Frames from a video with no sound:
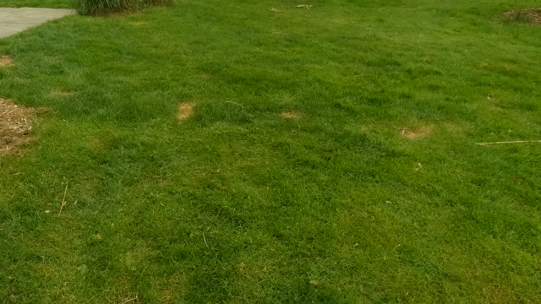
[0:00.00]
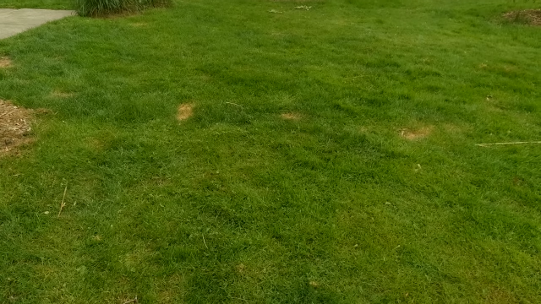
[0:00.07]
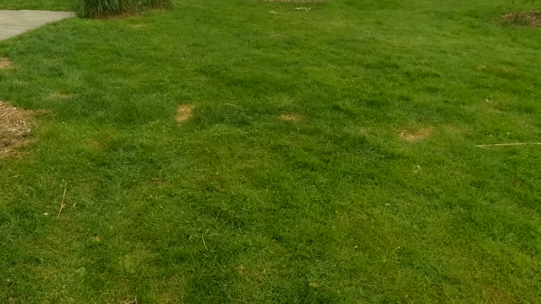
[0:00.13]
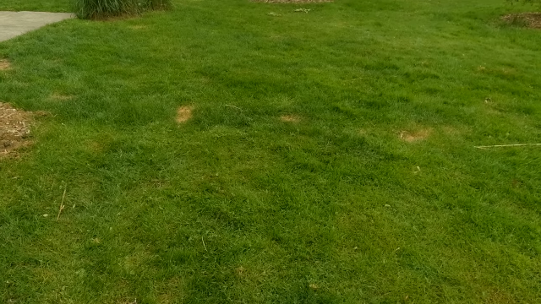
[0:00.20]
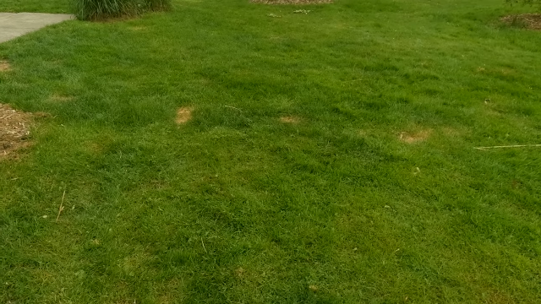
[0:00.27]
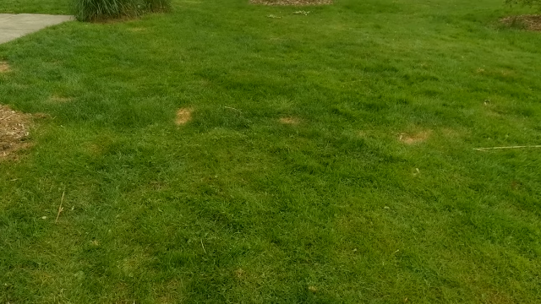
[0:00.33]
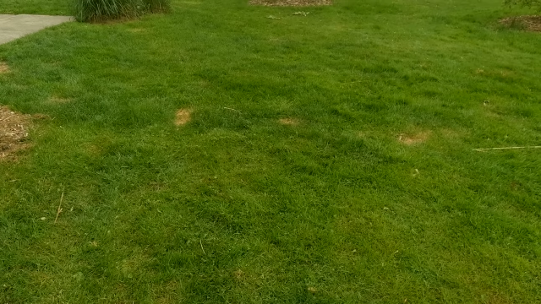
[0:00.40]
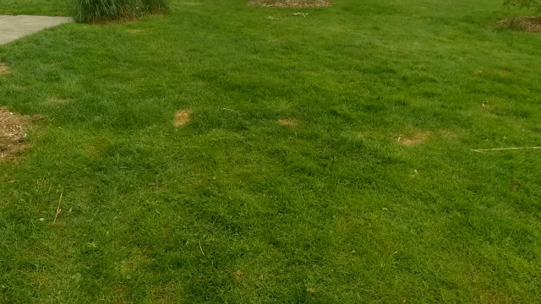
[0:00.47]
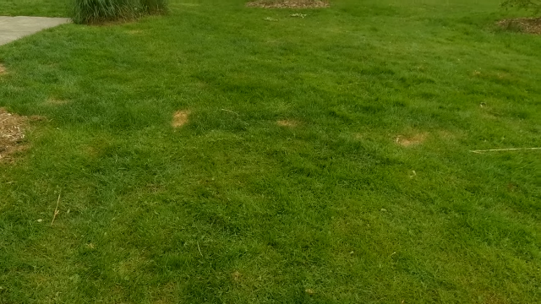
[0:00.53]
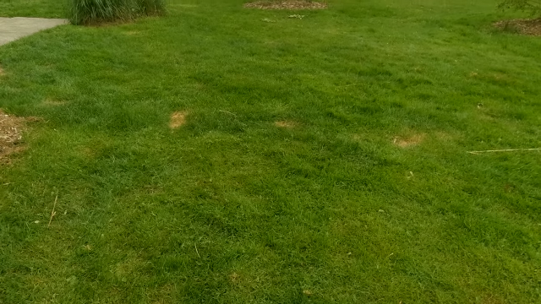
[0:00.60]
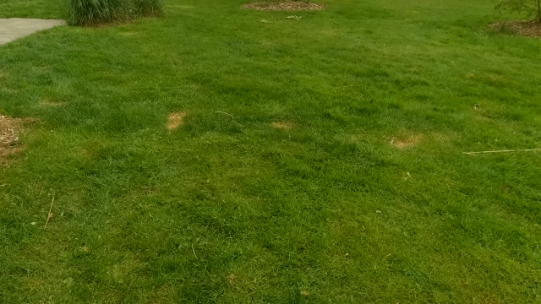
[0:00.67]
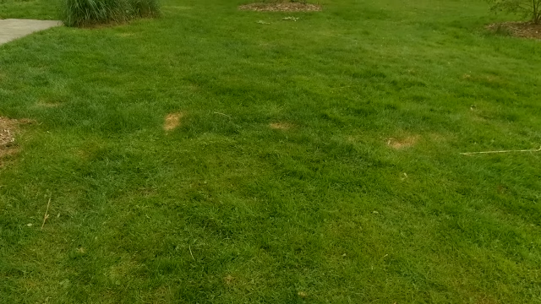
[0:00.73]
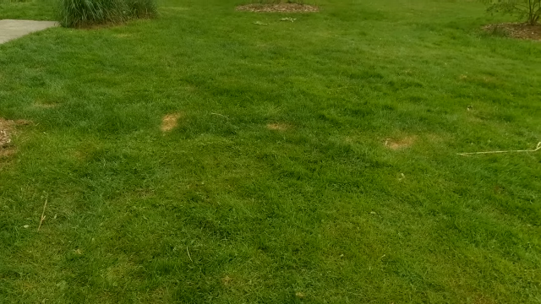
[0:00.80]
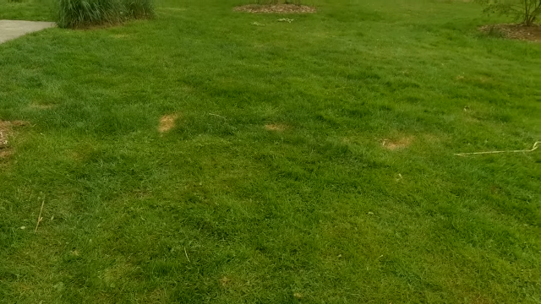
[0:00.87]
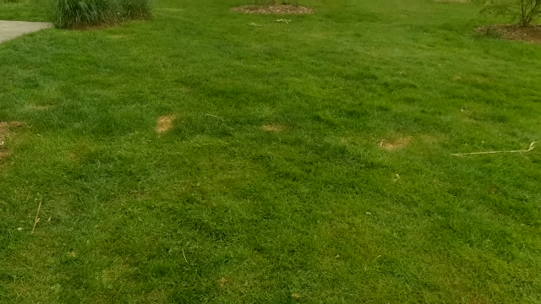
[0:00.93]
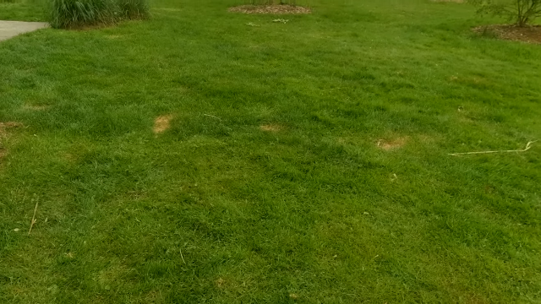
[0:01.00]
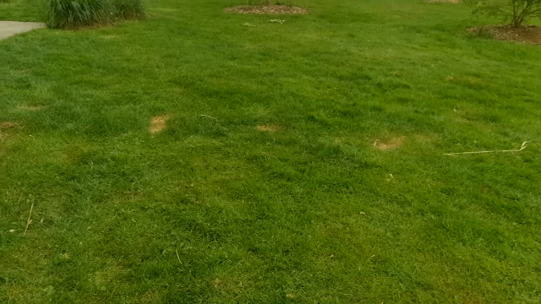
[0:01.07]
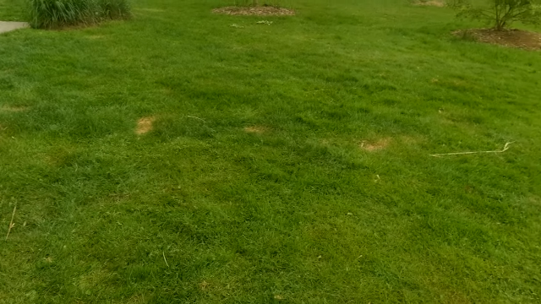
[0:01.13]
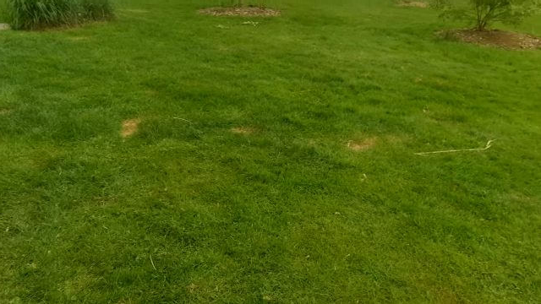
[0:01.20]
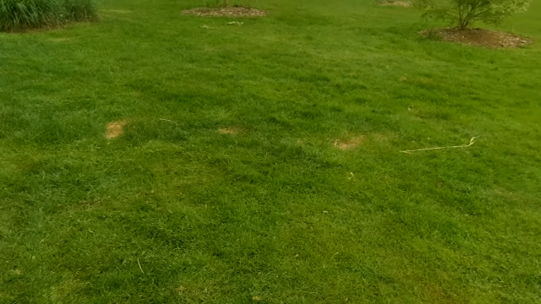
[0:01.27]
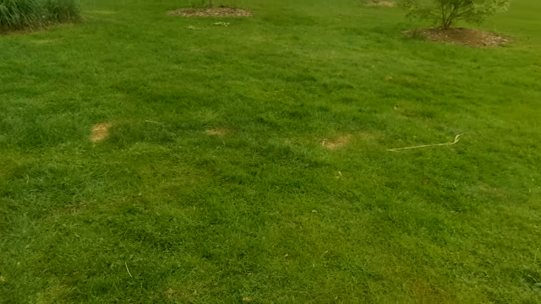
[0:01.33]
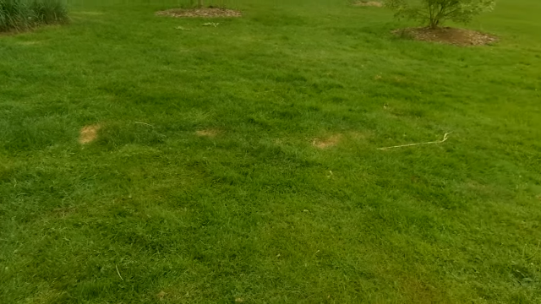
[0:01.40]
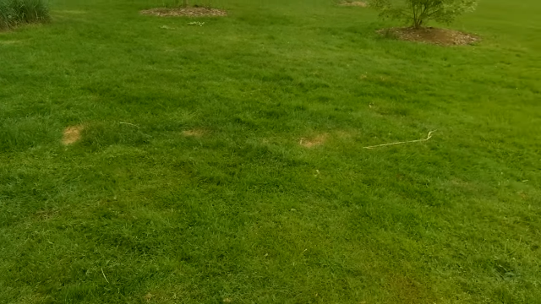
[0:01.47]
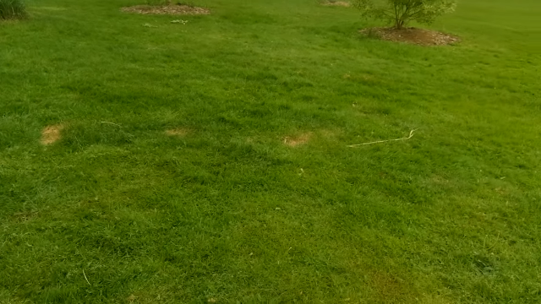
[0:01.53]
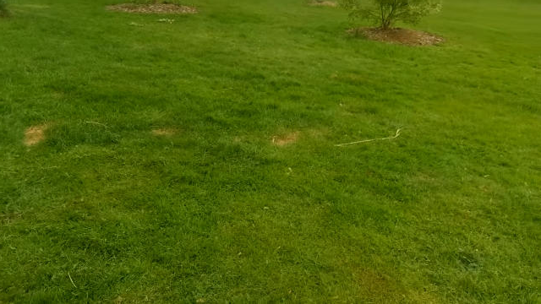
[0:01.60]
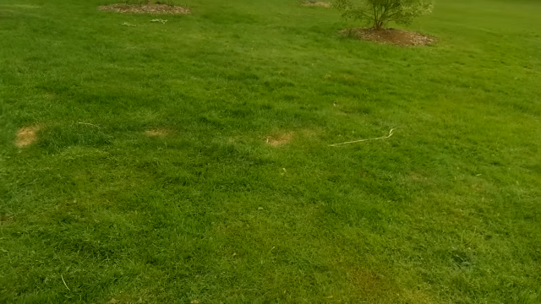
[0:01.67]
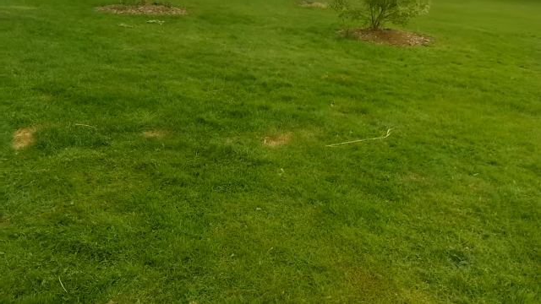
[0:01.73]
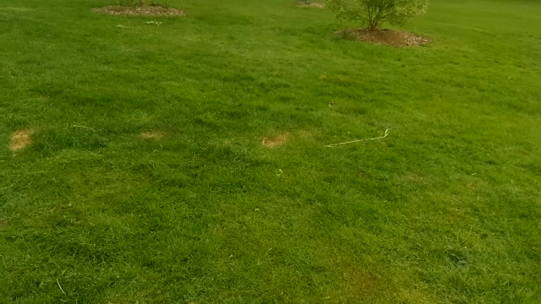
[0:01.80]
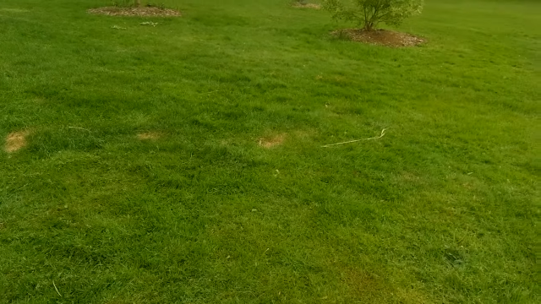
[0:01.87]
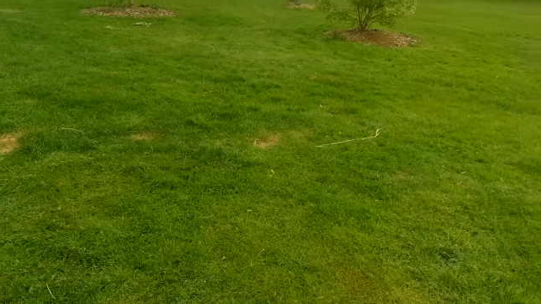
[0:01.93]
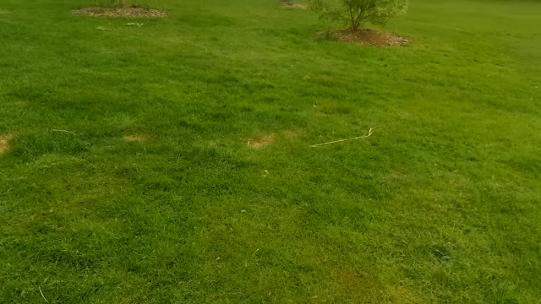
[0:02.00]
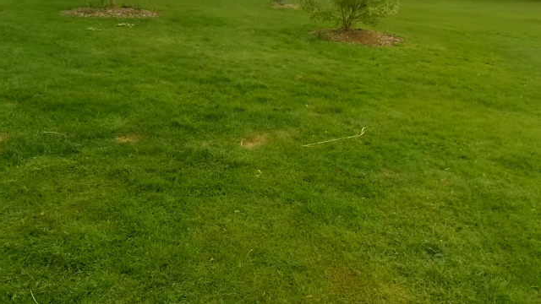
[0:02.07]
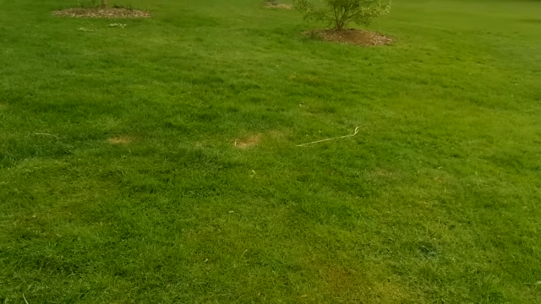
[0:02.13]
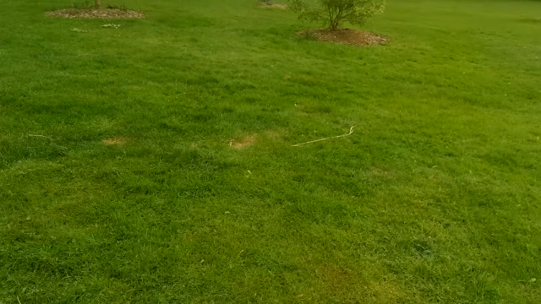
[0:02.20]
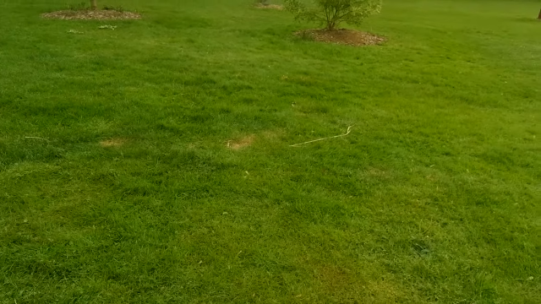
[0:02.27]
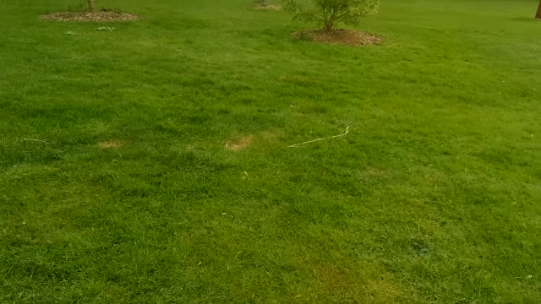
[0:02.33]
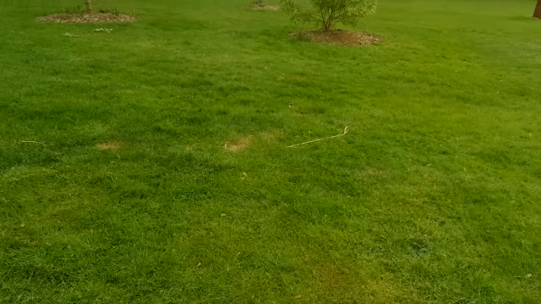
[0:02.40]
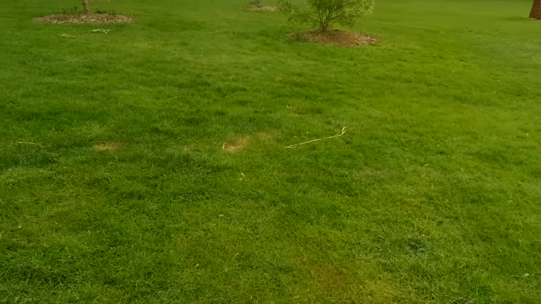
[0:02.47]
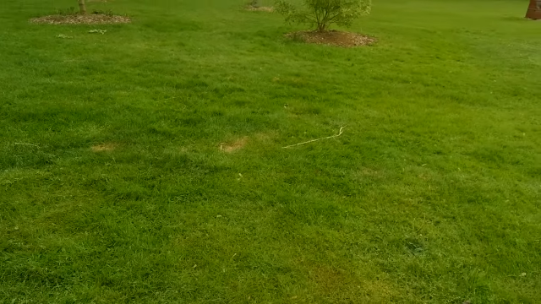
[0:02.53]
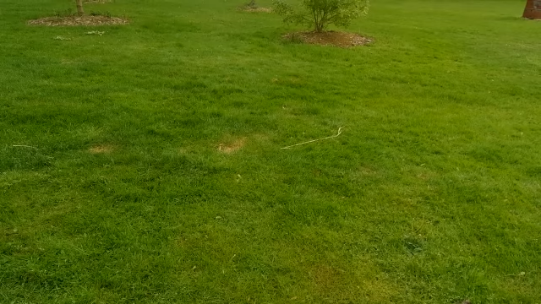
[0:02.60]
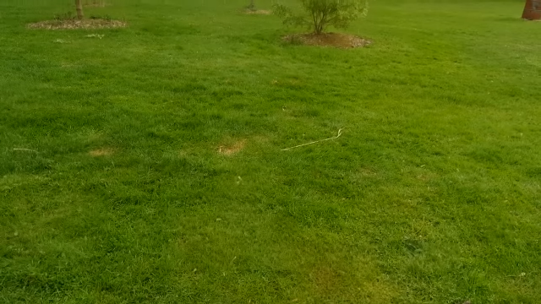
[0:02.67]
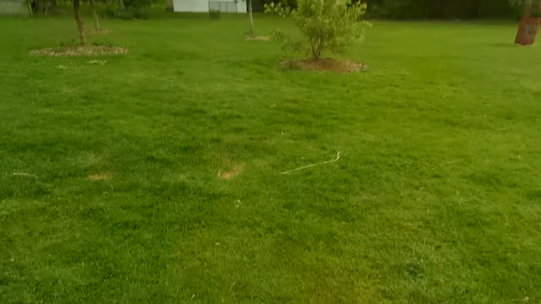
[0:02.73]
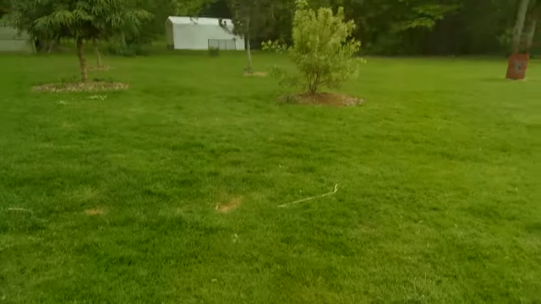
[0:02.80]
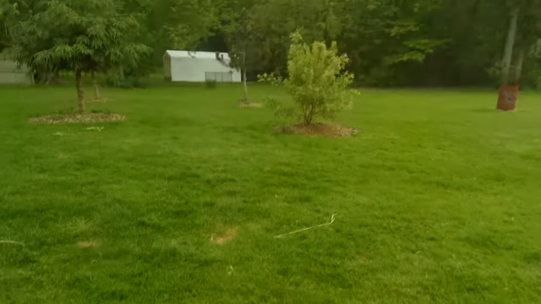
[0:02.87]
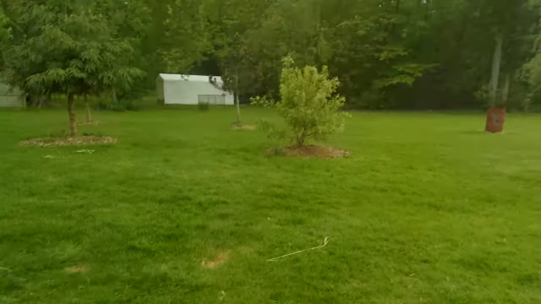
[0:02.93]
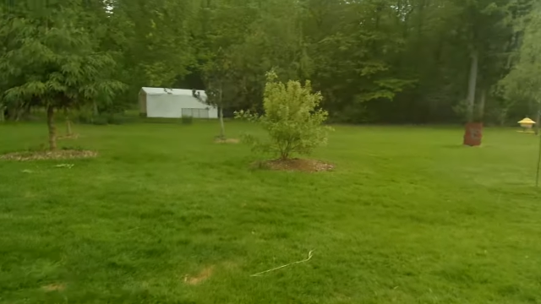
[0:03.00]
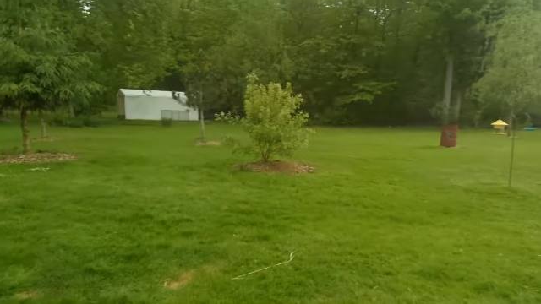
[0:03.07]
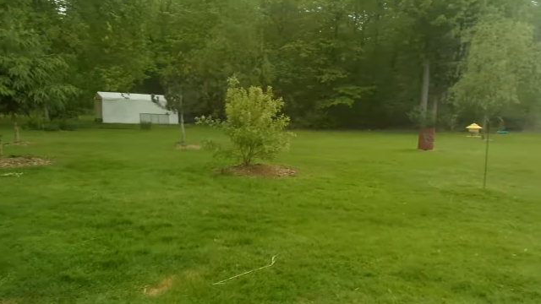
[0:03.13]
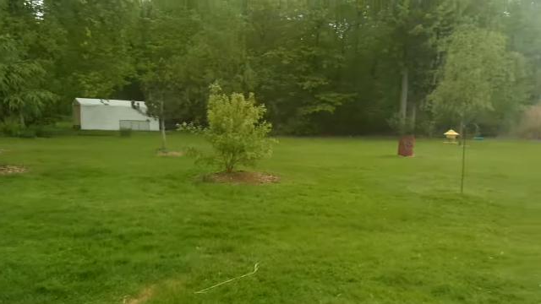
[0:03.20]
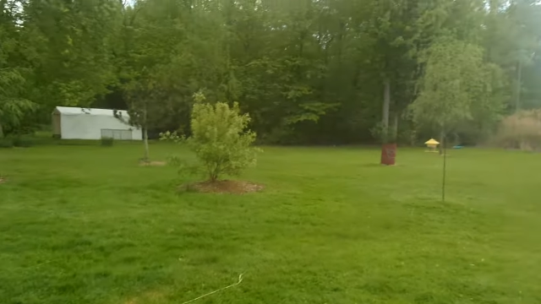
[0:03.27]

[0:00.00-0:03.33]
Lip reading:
[unreadable: no face in view]